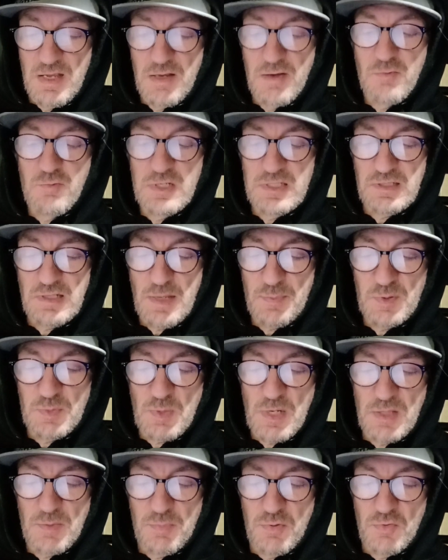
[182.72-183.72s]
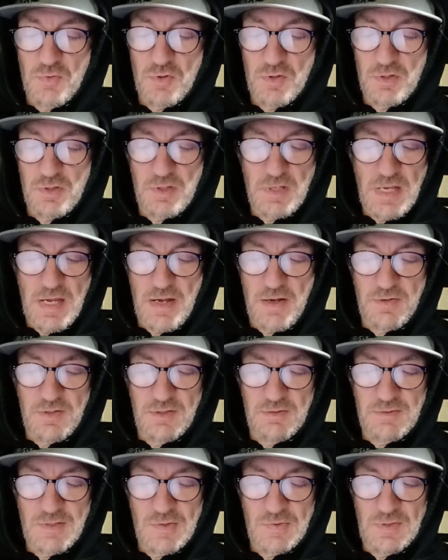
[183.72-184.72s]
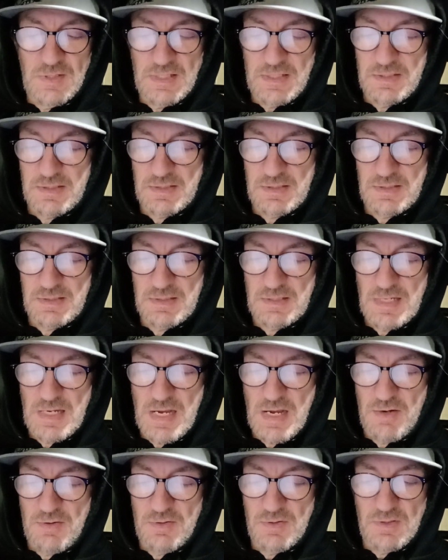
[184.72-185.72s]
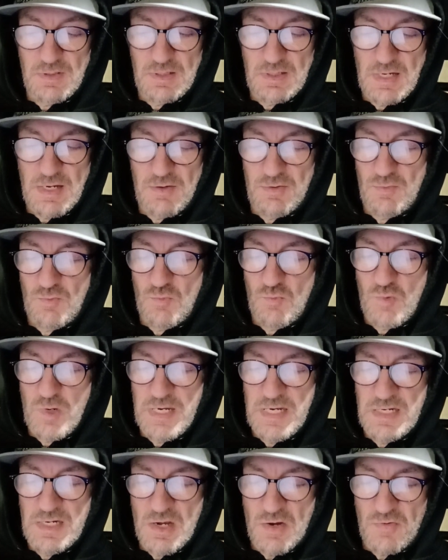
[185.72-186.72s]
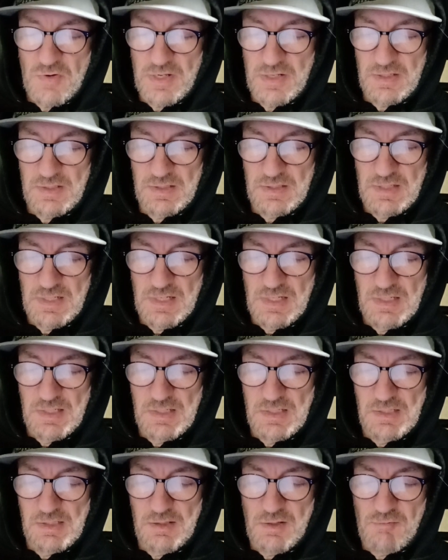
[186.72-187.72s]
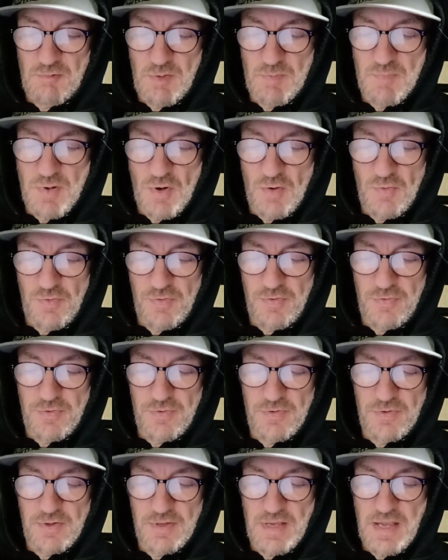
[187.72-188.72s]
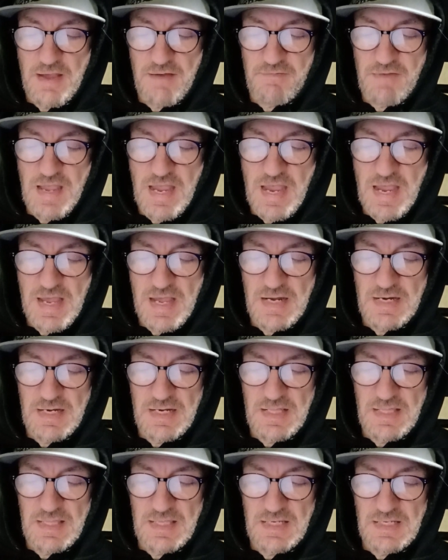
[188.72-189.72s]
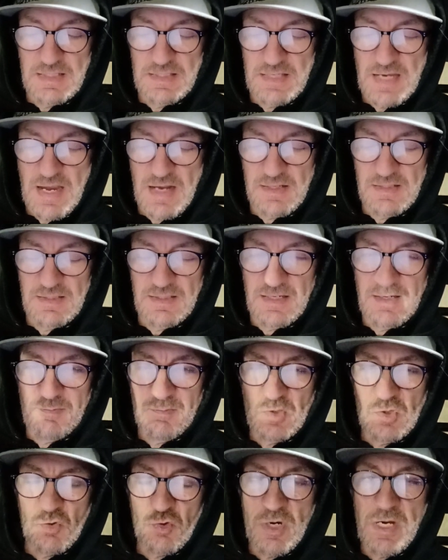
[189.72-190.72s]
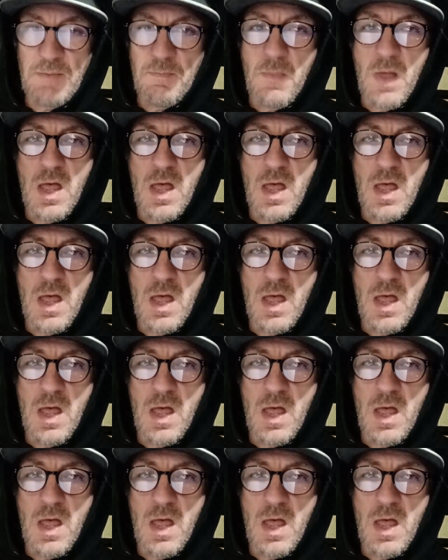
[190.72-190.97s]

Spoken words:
We slept by the pool. How do you know this? How do we know it? Could we both have had the exact same dream?